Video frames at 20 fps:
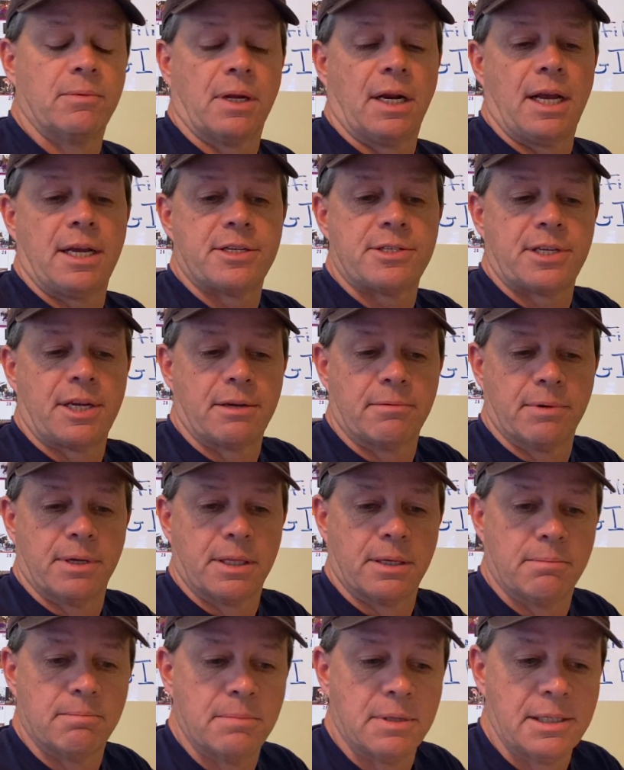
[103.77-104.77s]
when I say
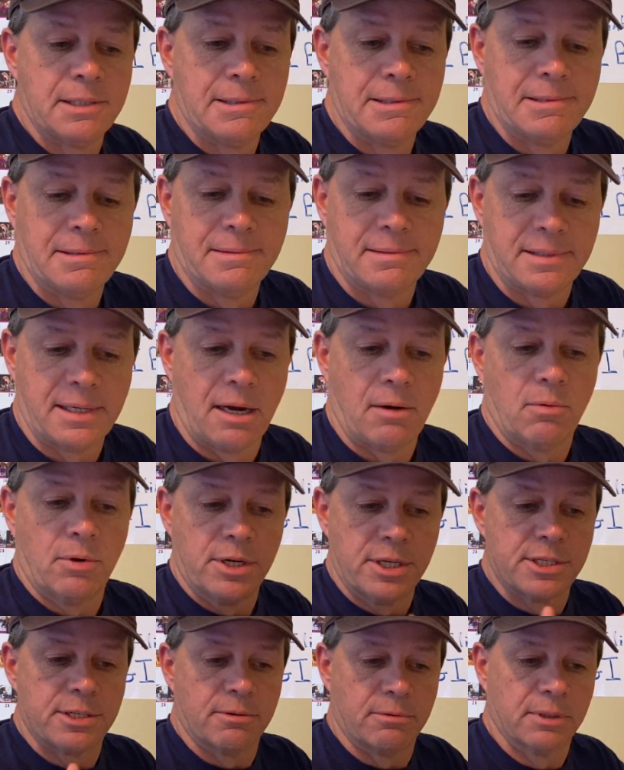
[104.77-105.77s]
rhythm? Not what
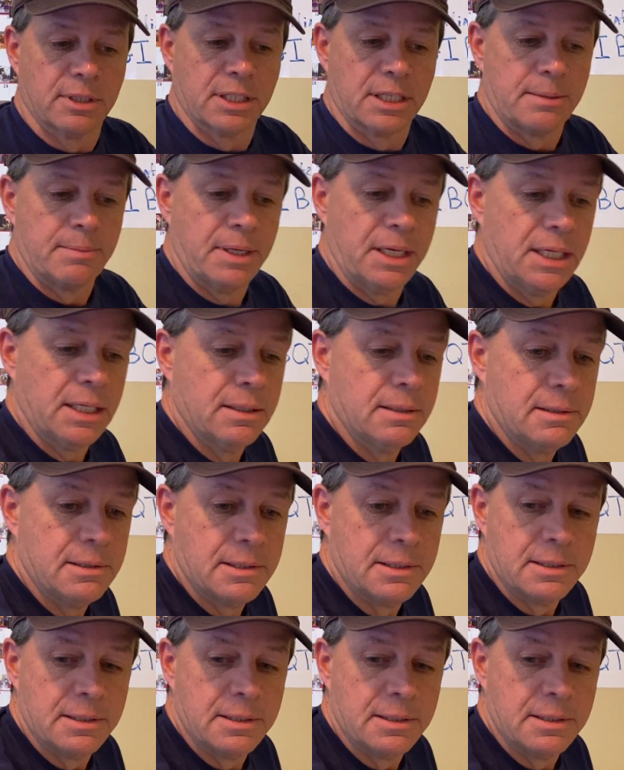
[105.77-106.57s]
does it really mean?